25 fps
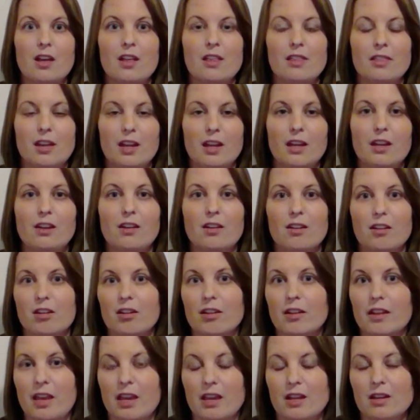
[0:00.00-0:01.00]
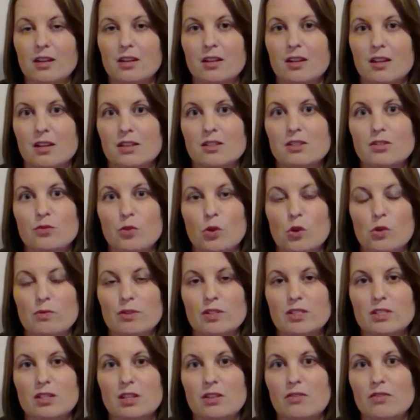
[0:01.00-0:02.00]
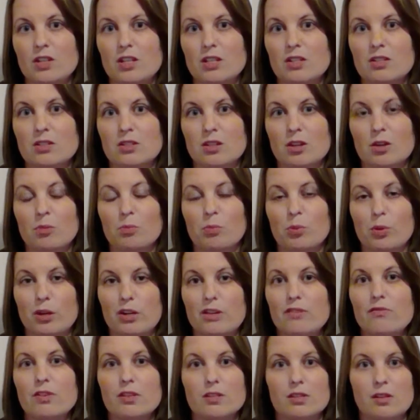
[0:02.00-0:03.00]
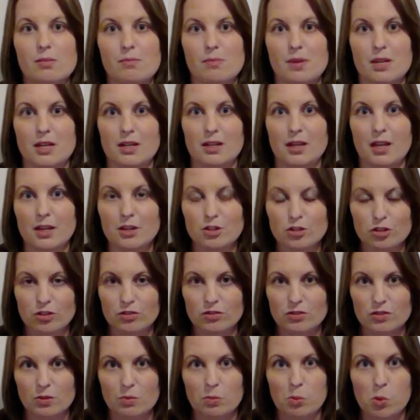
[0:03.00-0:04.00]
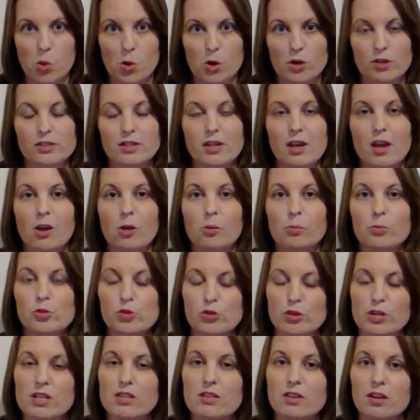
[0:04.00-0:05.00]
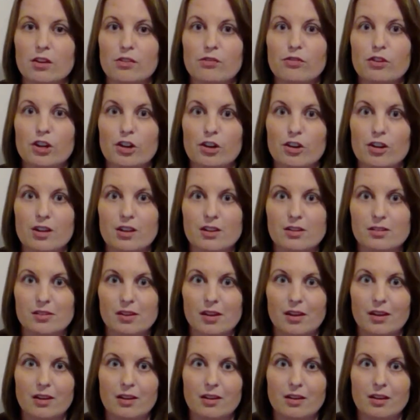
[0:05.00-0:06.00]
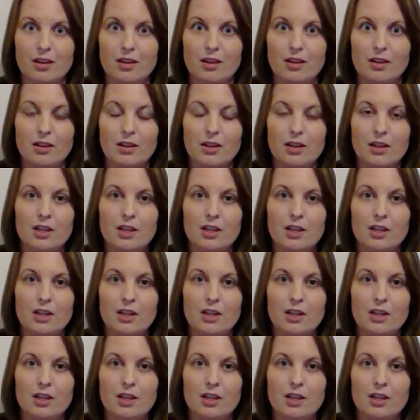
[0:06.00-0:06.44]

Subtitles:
they are candidates for receiving some pre-visit medication support to help treat their fear and anxiety.